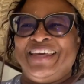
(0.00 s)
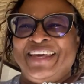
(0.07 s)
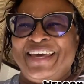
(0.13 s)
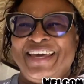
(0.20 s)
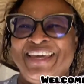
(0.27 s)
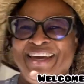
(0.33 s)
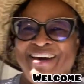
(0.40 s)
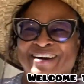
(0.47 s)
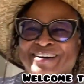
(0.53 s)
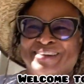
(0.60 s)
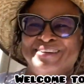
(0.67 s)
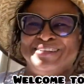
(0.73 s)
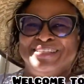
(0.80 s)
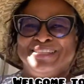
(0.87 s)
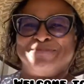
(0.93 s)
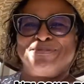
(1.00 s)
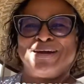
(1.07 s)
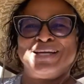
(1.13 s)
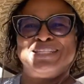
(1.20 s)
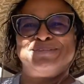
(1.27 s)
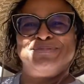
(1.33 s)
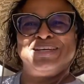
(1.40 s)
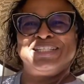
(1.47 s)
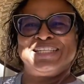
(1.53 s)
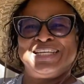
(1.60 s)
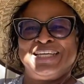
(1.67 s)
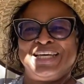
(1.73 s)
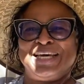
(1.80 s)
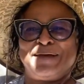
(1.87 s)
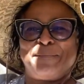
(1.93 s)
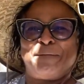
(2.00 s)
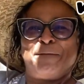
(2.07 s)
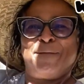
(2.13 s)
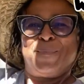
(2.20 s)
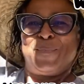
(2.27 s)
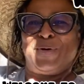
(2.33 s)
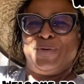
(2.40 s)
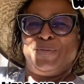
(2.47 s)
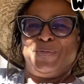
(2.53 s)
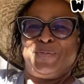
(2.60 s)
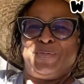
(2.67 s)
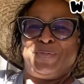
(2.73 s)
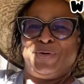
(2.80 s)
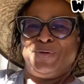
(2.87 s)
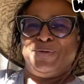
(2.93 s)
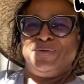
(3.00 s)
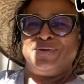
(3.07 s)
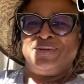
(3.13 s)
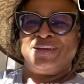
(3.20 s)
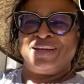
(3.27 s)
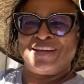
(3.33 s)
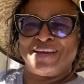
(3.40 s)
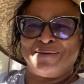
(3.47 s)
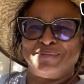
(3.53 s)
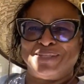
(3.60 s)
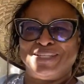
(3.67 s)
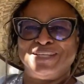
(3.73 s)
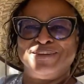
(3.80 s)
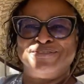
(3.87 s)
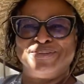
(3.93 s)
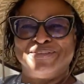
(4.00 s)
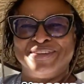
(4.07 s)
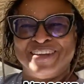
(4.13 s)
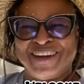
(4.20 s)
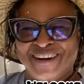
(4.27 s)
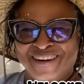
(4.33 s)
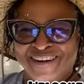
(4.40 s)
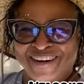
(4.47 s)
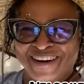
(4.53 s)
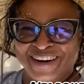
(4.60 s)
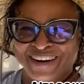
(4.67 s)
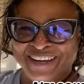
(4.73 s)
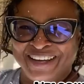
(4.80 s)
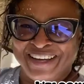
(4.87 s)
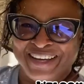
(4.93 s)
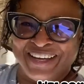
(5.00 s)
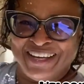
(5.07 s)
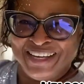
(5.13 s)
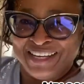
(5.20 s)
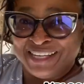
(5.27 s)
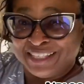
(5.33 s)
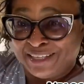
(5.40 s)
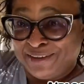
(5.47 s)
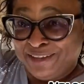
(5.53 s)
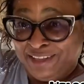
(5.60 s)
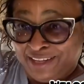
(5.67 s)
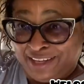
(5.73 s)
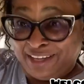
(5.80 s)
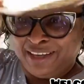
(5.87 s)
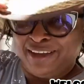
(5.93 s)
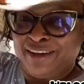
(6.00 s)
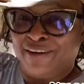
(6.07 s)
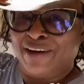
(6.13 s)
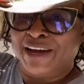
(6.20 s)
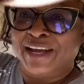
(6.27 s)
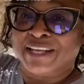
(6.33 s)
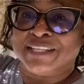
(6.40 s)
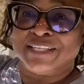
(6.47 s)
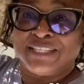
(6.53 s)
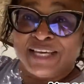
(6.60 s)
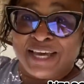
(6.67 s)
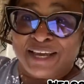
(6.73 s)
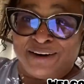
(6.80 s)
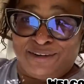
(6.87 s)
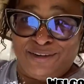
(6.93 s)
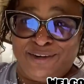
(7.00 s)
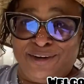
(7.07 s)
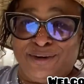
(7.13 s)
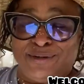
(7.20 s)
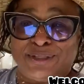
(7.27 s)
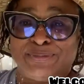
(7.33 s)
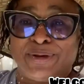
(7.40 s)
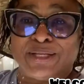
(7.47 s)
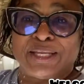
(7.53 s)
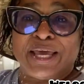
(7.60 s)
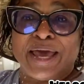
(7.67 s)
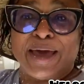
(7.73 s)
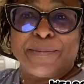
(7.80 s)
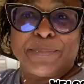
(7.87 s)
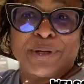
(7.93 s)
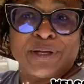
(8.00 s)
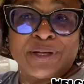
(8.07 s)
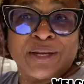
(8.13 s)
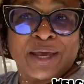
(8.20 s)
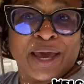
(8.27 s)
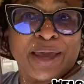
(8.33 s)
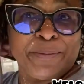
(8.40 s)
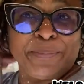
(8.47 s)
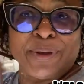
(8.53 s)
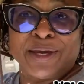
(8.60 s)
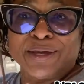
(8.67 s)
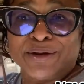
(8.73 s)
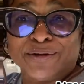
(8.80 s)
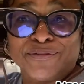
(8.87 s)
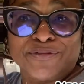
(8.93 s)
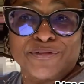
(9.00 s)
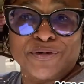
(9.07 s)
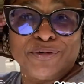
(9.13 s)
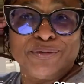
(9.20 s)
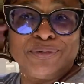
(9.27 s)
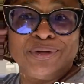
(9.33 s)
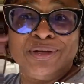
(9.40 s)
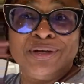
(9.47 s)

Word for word: Hey y'all, it's Price mixing it up. Whoop, whoop. Coming to you from the yard. So look, you know I got this hat on. You know what's about to happen. I ain't picking no fruit.